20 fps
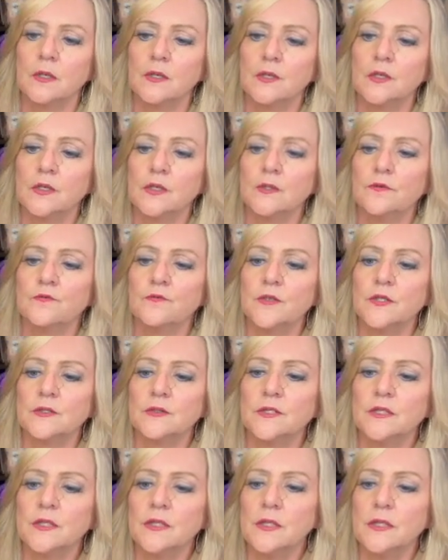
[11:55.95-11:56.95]
You're going to
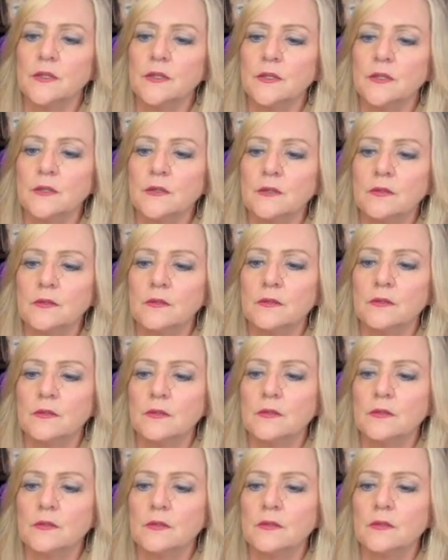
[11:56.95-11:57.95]
felt it here,
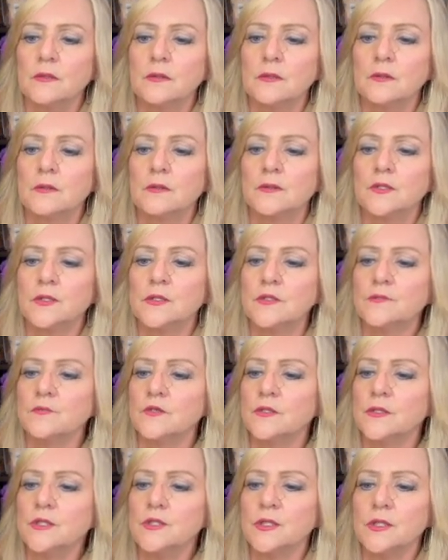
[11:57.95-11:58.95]
just
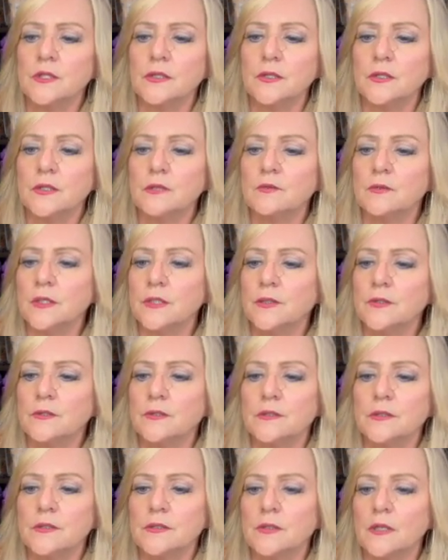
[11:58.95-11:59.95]
very gently, right there at the